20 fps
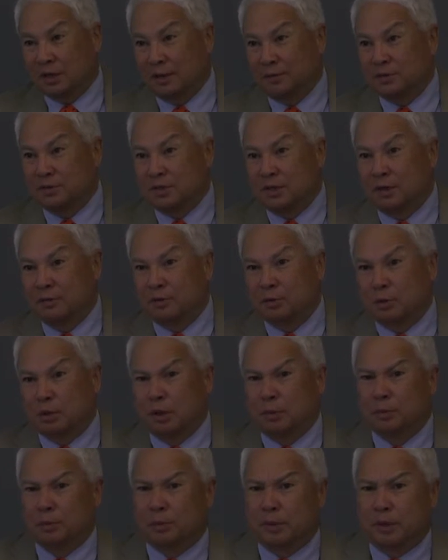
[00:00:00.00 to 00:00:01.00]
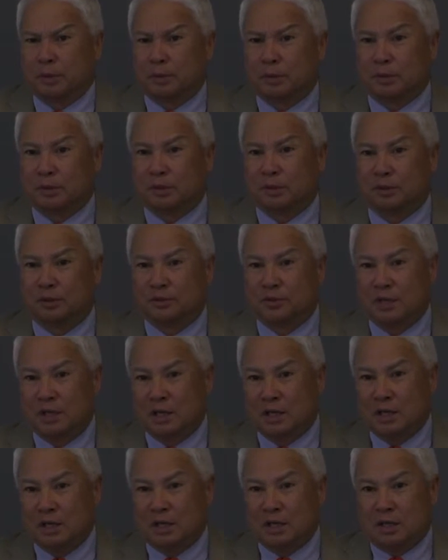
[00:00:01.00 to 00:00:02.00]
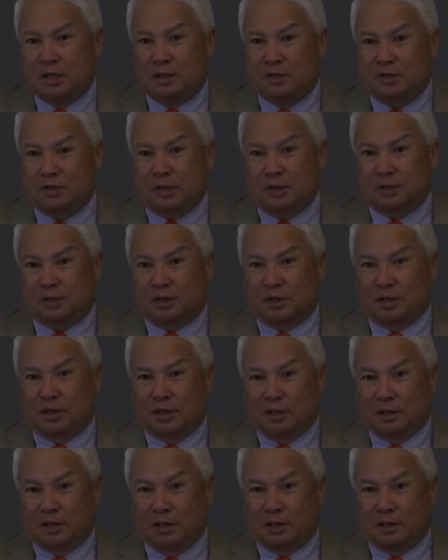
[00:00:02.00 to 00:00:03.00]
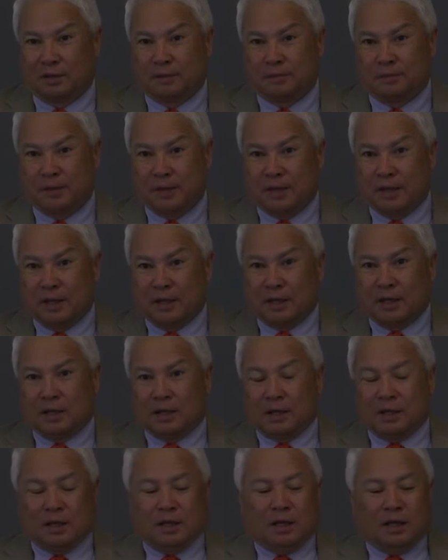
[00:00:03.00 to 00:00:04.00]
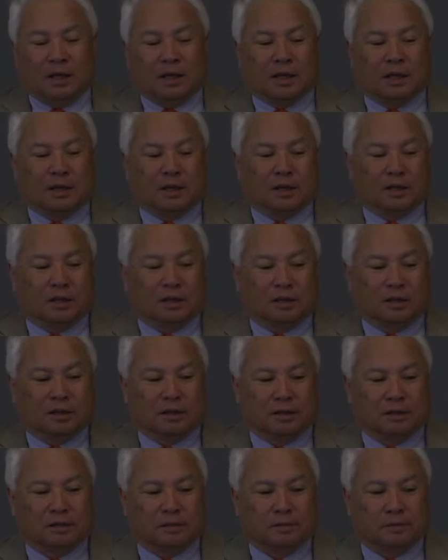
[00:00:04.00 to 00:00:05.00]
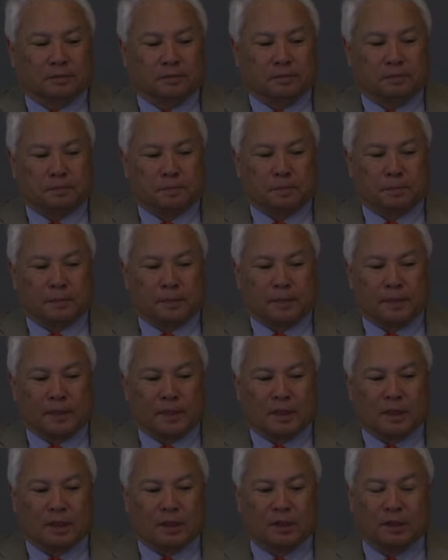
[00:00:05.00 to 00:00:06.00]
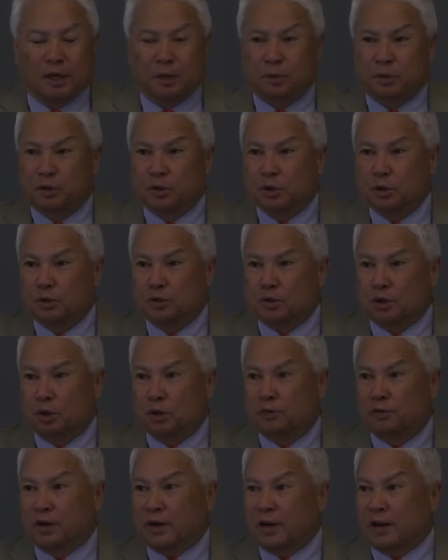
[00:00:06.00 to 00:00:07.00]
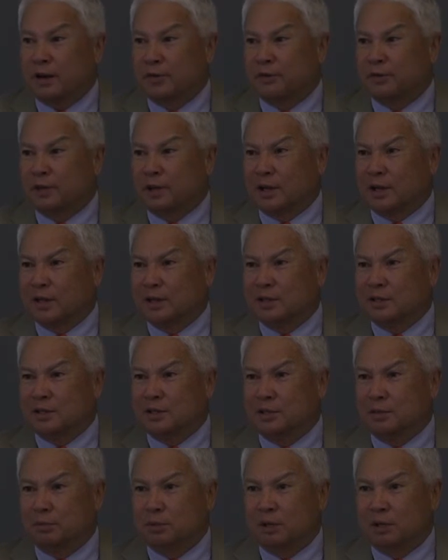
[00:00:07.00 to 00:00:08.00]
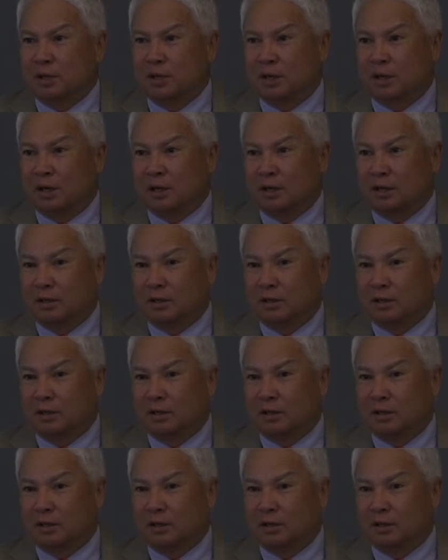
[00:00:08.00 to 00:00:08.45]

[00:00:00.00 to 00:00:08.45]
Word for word: to have seven pulp and paper mills in South Carolina, and they produce over half of that $18 billion